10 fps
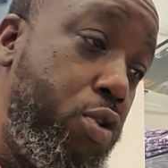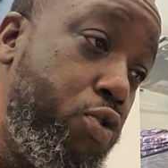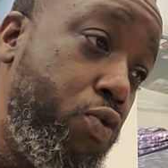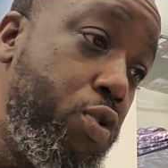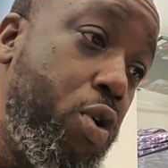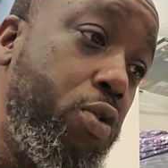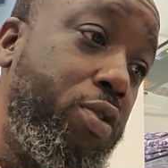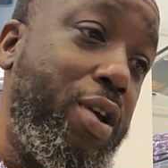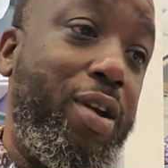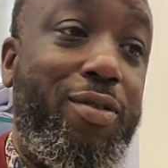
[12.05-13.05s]
do know
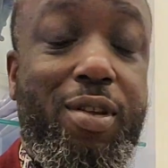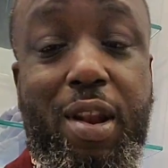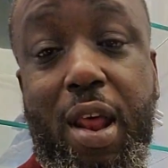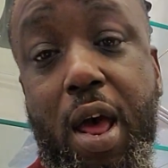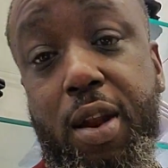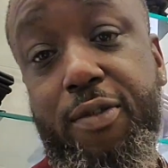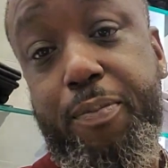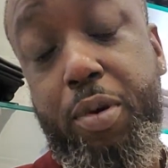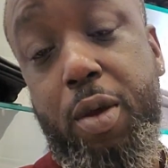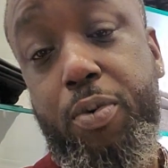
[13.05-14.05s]
that it's a lot of
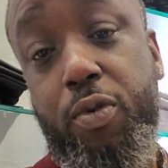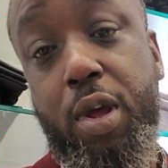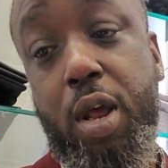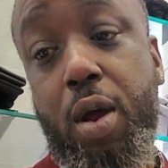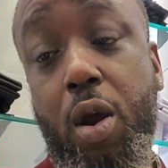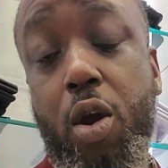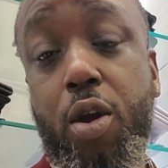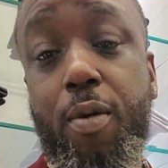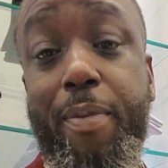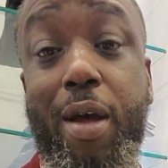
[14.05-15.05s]
people that
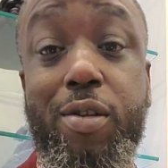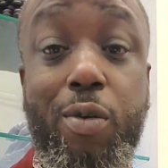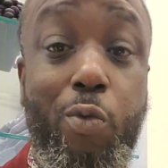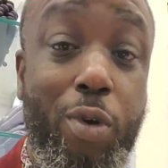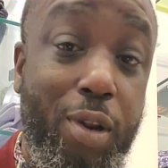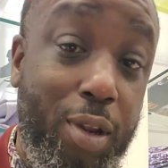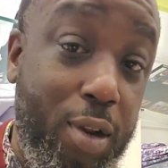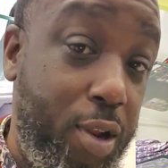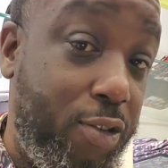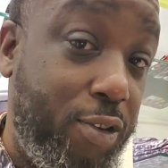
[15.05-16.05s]
heard about the Willie
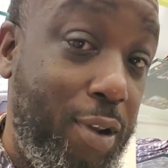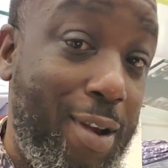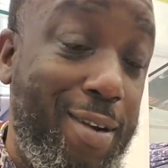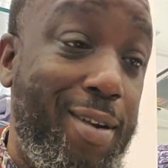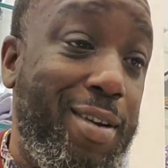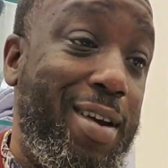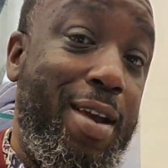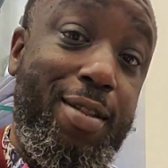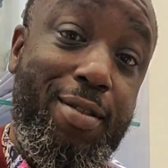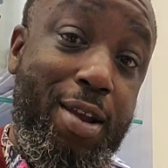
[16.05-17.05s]
Lynch letter,
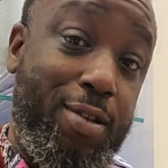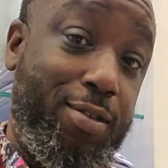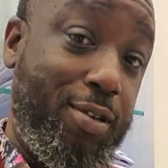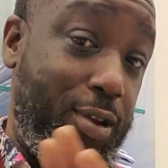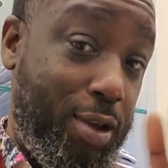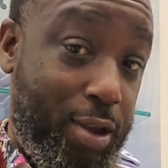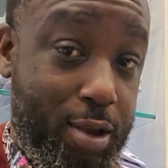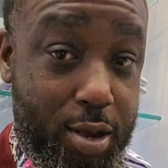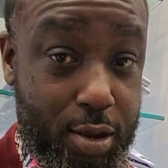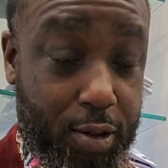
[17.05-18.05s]
and that's
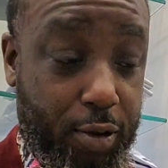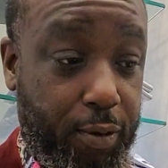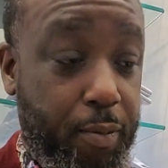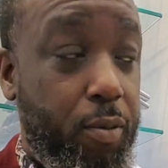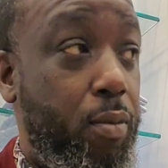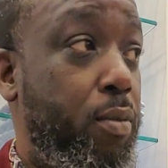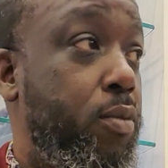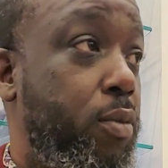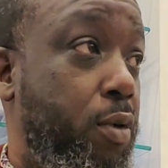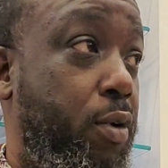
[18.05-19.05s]
it.
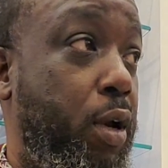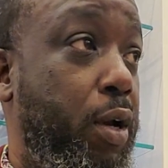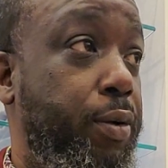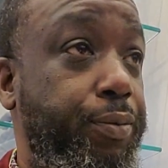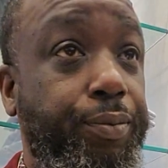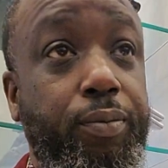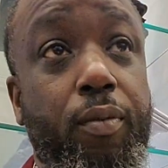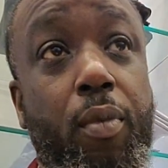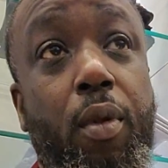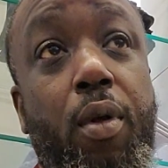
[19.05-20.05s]
Okay?
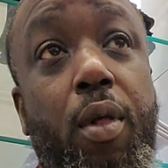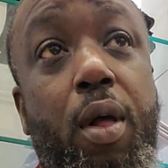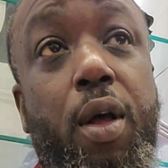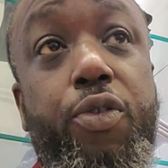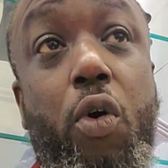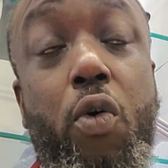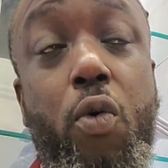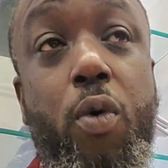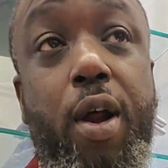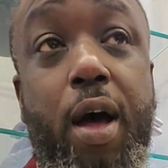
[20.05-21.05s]
So,
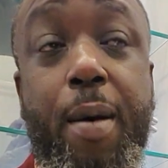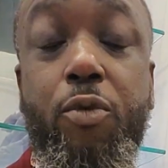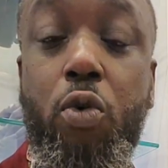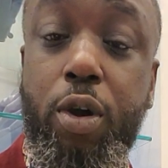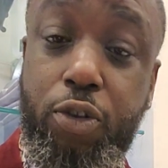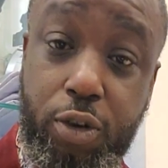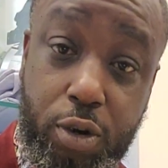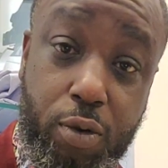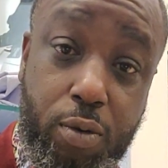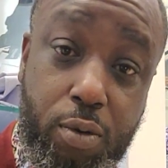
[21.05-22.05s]
what I'm going to
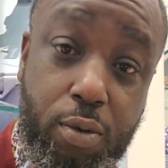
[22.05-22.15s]
do